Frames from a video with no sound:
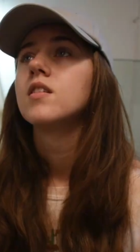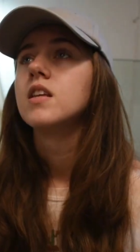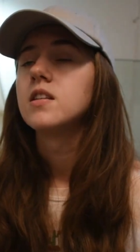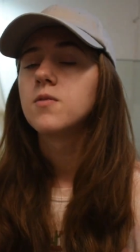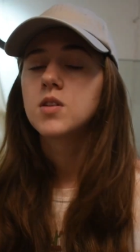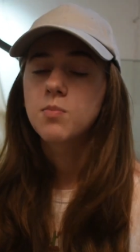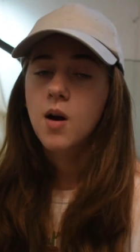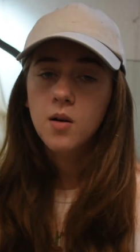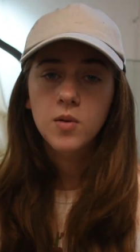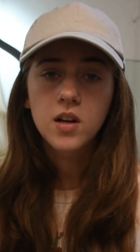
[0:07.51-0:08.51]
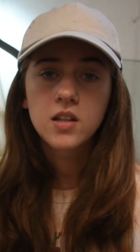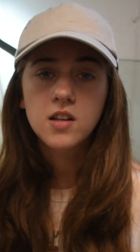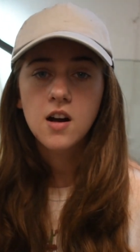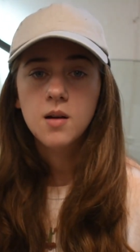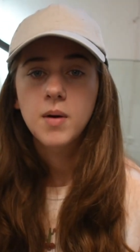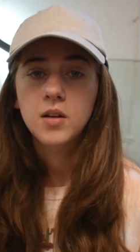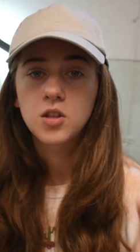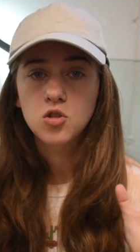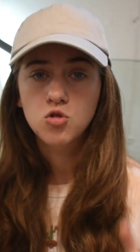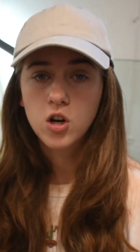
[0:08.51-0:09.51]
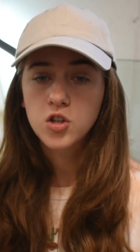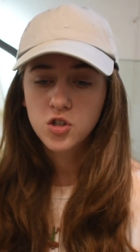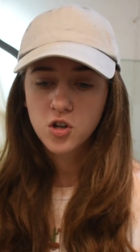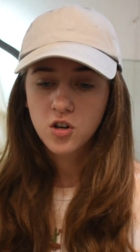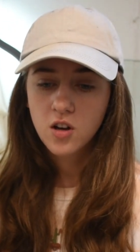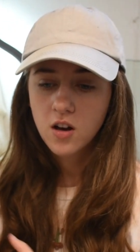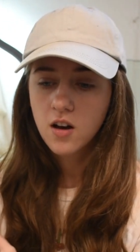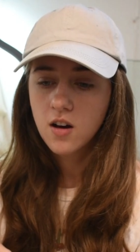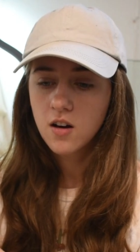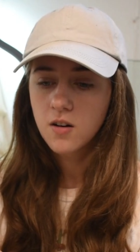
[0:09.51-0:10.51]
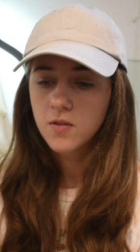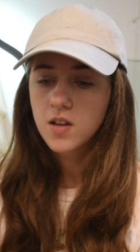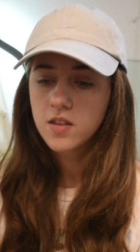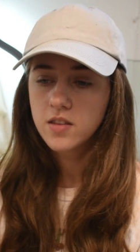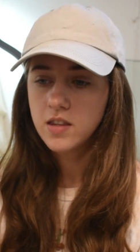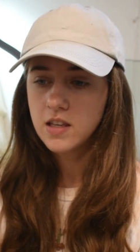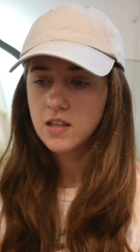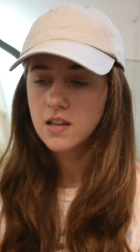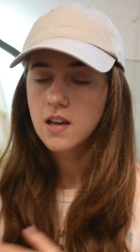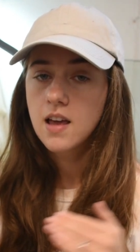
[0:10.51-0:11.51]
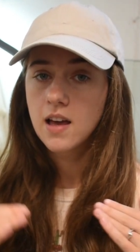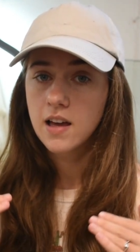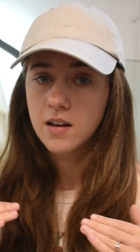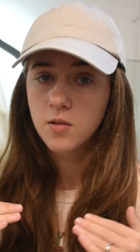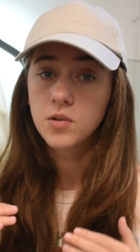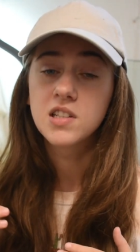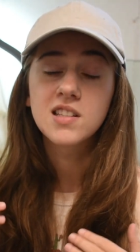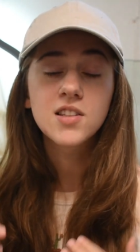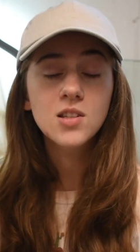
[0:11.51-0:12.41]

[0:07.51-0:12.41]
This first part, we're going to talk about the structure of the head, which is the